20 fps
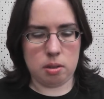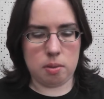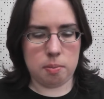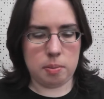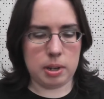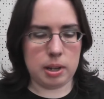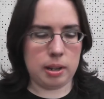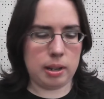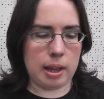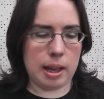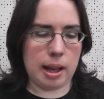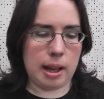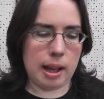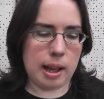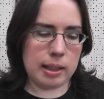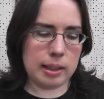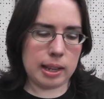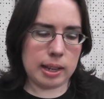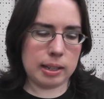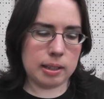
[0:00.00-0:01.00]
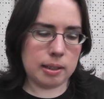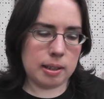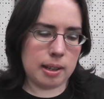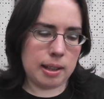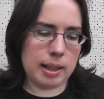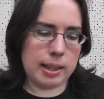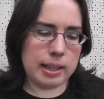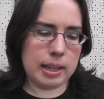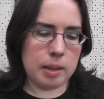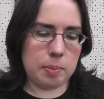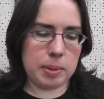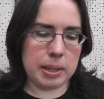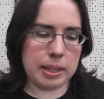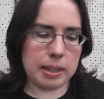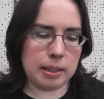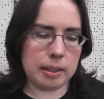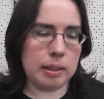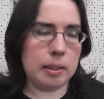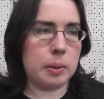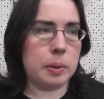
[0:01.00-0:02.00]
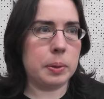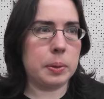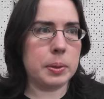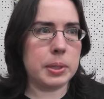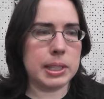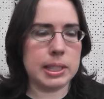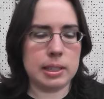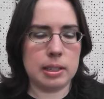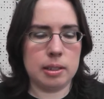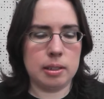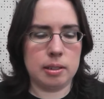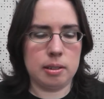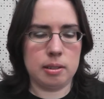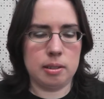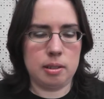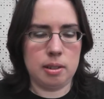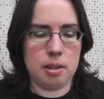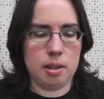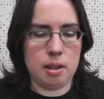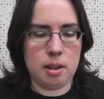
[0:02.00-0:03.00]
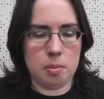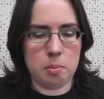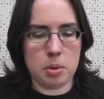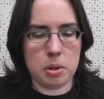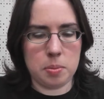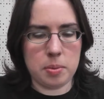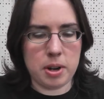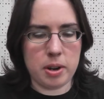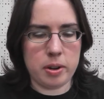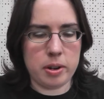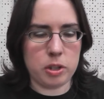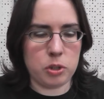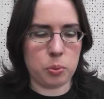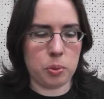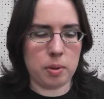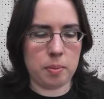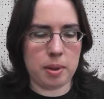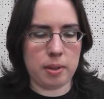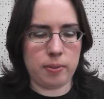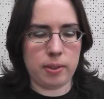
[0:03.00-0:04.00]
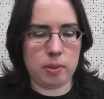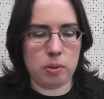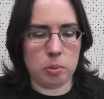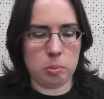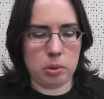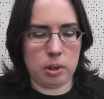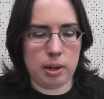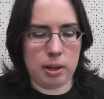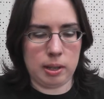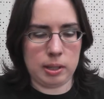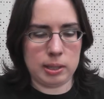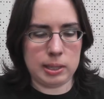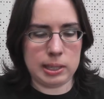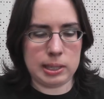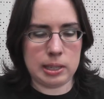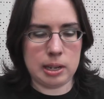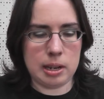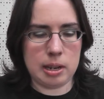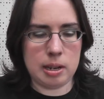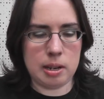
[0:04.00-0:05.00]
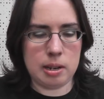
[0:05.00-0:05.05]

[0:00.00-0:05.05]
But yeah, I like I like keeping it close. Burberry is one of my favorite brands